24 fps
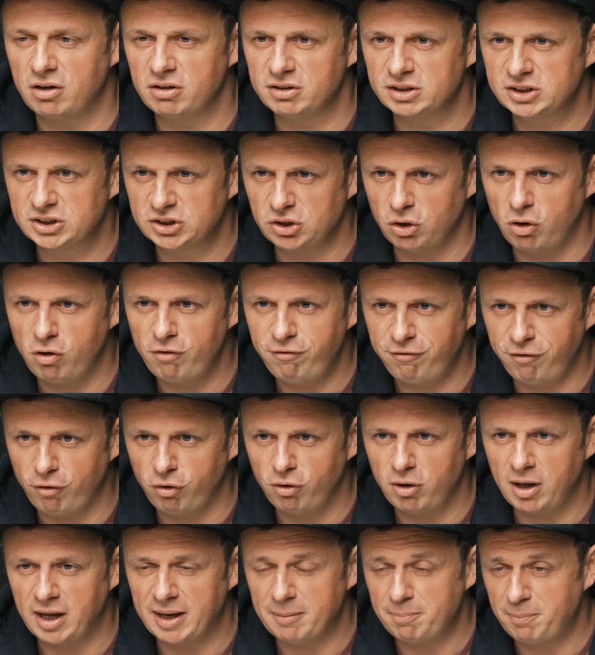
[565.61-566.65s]
so
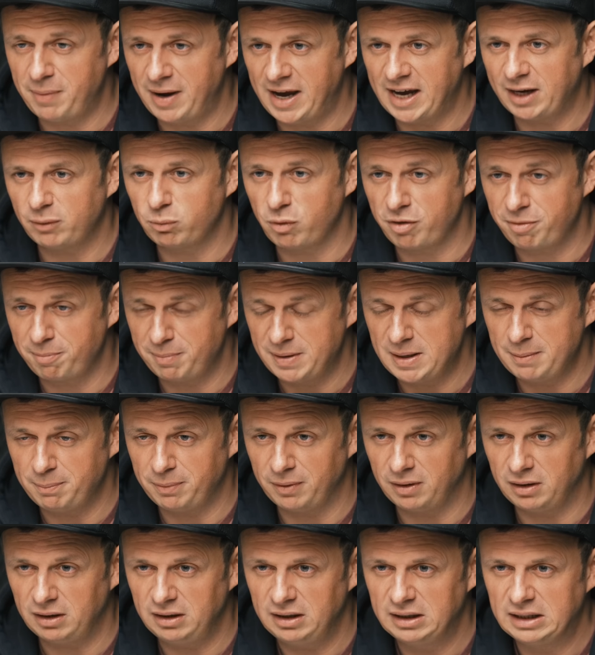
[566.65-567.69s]
full and packed with
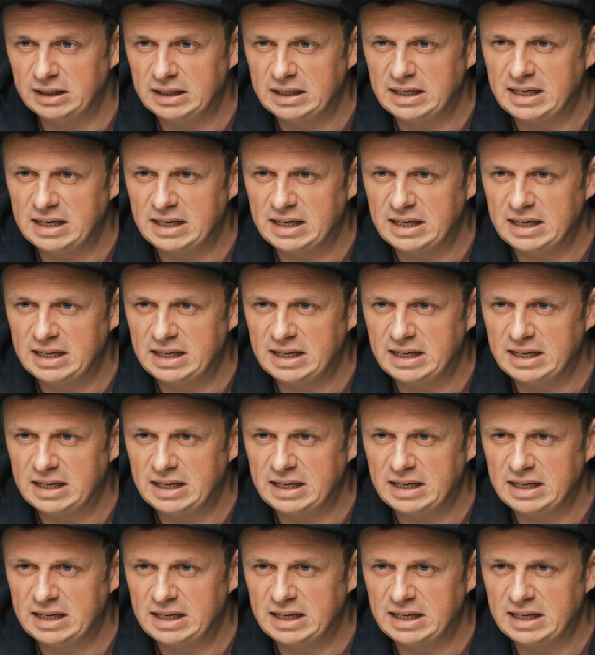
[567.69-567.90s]
people,